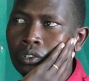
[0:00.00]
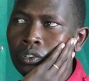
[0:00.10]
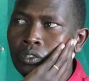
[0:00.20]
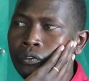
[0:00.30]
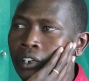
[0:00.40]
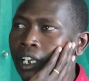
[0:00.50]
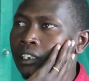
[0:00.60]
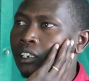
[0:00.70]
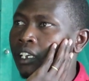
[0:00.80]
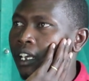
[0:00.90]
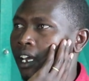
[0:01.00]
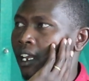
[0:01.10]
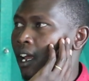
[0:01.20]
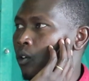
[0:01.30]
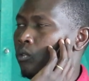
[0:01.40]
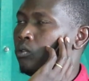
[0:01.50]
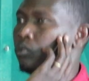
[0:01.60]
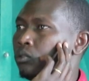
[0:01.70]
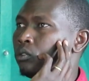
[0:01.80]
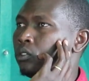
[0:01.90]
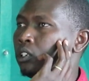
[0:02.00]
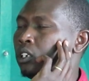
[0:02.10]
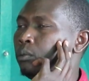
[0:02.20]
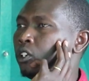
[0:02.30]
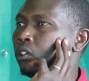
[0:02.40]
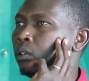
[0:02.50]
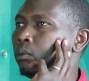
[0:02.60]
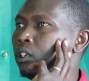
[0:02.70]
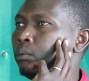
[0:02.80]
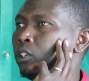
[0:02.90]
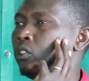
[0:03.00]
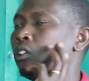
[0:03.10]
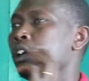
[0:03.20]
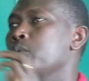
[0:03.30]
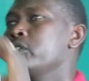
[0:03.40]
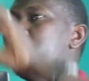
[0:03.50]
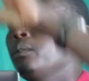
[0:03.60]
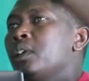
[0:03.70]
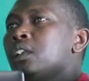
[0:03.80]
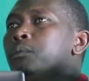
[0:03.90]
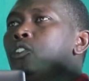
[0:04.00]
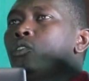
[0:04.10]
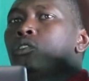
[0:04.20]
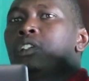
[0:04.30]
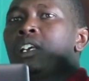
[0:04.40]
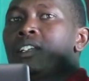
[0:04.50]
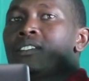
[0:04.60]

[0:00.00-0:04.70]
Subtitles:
you find here now, let me not talk about here, but let me talk the other